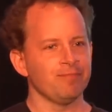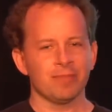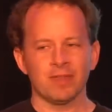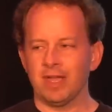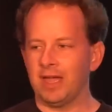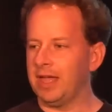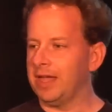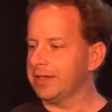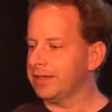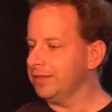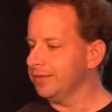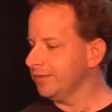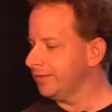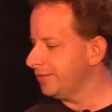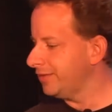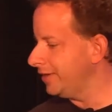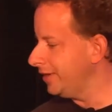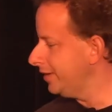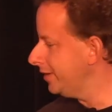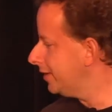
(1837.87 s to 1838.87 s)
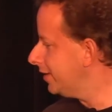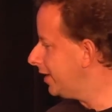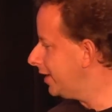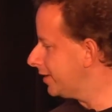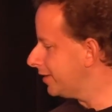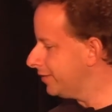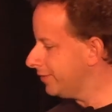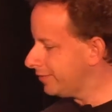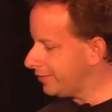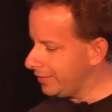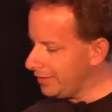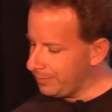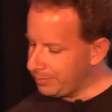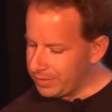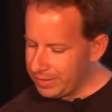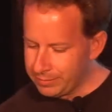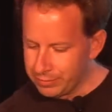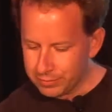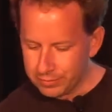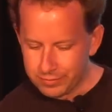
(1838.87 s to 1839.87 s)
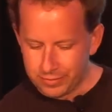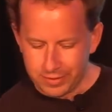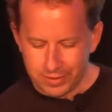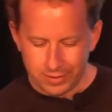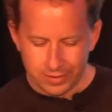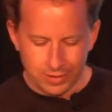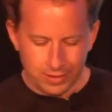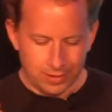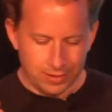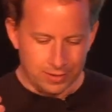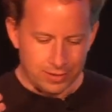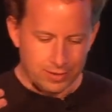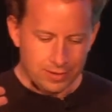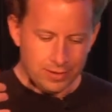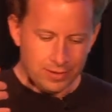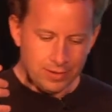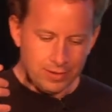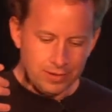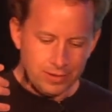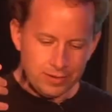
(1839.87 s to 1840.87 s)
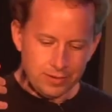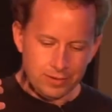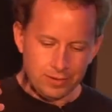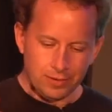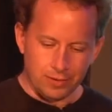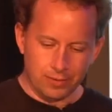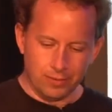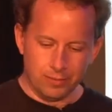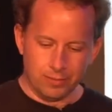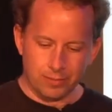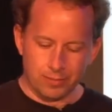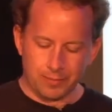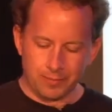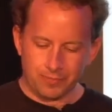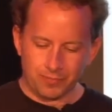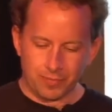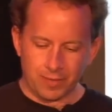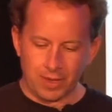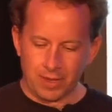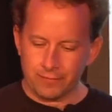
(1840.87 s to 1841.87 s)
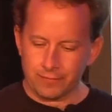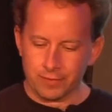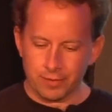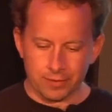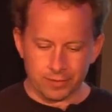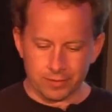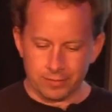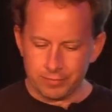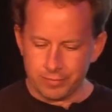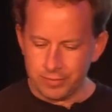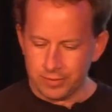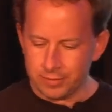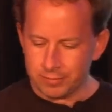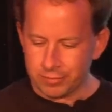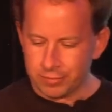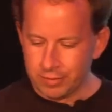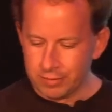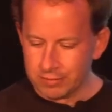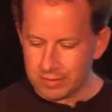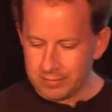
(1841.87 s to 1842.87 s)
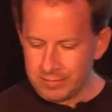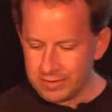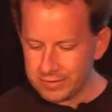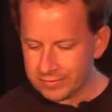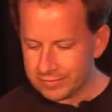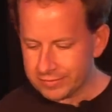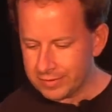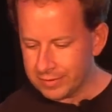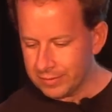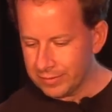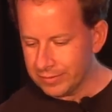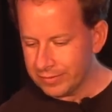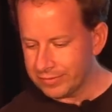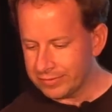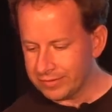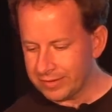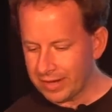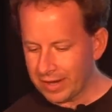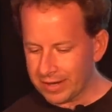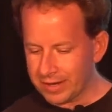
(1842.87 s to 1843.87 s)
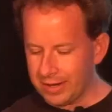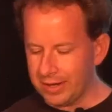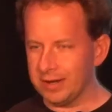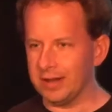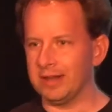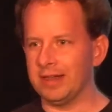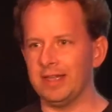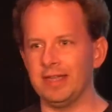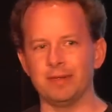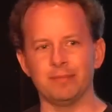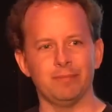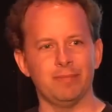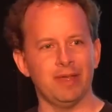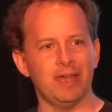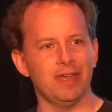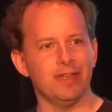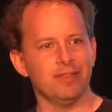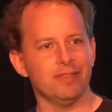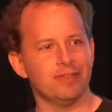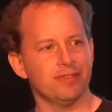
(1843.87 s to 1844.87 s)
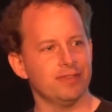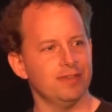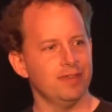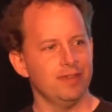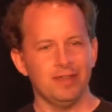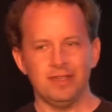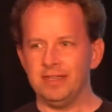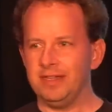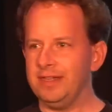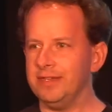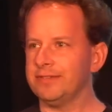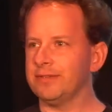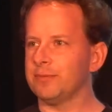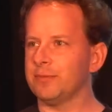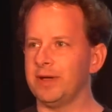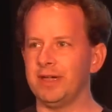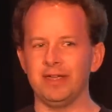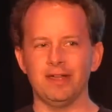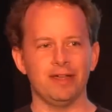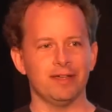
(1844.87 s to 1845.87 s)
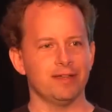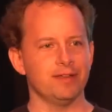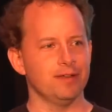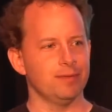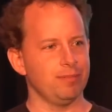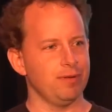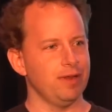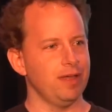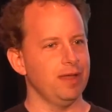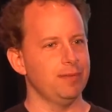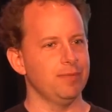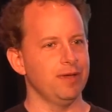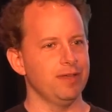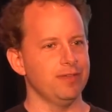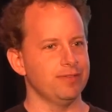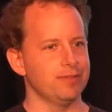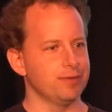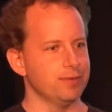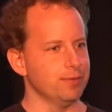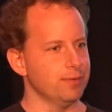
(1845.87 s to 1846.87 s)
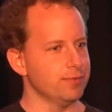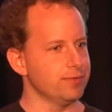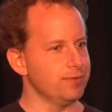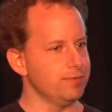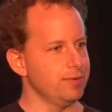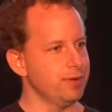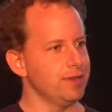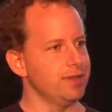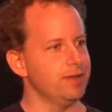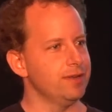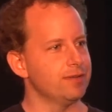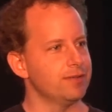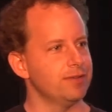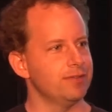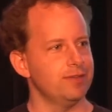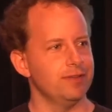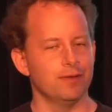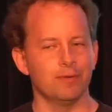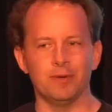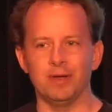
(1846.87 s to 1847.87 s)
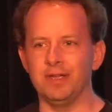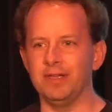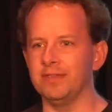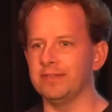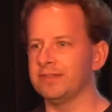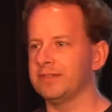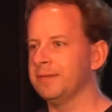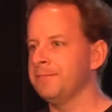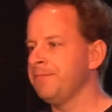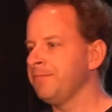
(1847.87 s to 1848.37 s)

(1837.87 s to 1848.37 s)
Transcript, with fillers: I can see, I can see people thinking, you know, I've got computer programming skills, I kind of like math. Here's a way I can apply my skills in really interesting ways.